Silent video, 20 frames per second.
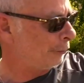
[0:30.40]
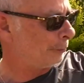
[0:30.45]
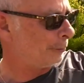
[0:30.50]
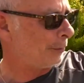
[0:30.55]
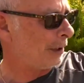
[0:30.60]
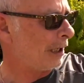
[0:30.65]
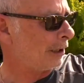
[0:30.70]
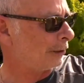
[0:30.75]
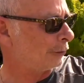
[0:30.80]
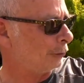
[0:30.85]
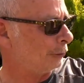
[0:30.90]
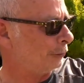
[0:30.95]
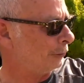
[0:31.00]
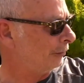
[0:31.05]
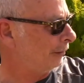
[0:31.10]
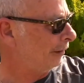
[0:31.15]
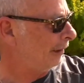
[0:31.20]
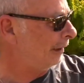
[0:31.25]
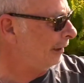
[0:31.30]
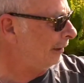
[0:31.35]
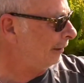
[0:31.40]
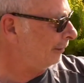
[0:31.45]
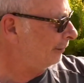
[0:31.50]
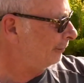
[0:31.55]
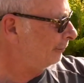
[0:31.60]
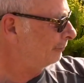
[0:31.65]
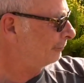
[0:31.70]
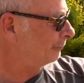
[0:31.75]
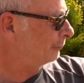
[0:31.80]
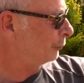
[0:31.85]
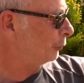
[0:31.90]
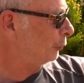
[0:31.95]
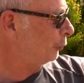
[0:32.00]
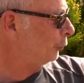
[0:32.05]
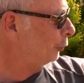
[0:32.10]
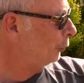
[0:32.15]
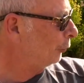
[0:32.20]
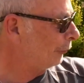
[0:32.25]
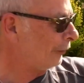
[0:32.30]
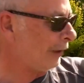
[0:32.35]
was parked over there and
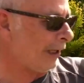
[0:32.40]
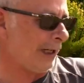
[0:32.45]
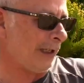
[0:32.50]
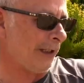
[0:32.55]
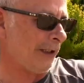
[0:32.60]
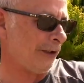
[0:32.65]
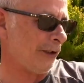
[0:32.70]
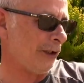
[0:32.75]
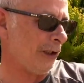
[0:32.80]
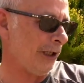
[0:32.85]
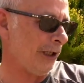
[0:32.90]
two ran in the